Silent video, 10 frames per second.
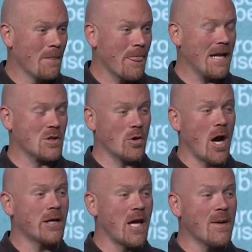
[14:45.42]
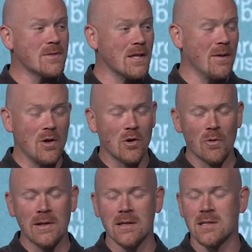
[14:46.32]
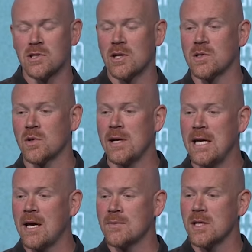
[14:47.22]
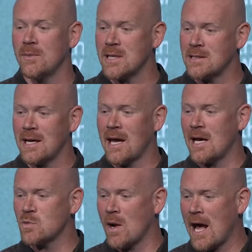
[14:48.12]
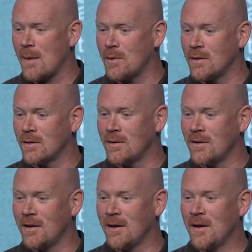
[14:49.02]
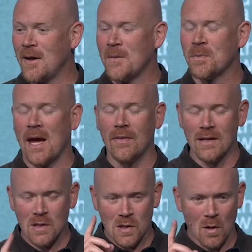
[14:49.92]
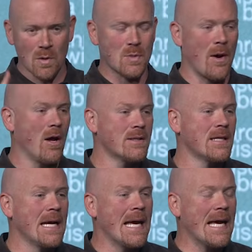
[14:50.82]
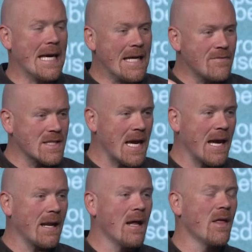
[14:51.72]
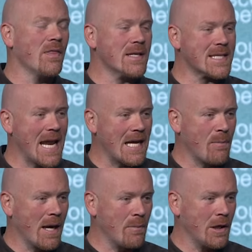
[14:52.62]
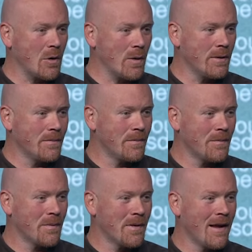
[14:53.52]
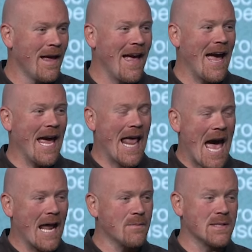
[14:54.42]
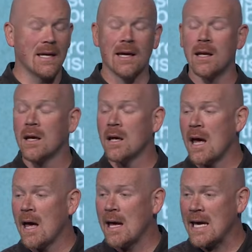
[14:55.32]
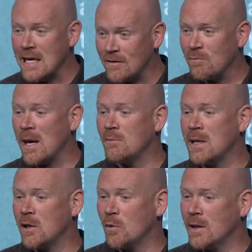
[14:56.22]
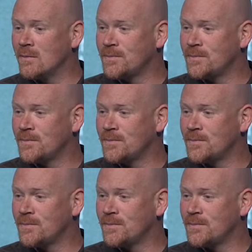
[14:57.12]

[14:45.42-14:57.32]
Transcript: And so God comes to them, you can read this in Genesis 3. He comes to them and says, Hey guys, what happened? And this is their response Eve said, The snake made me do it. And Adam said, Eve made me do it.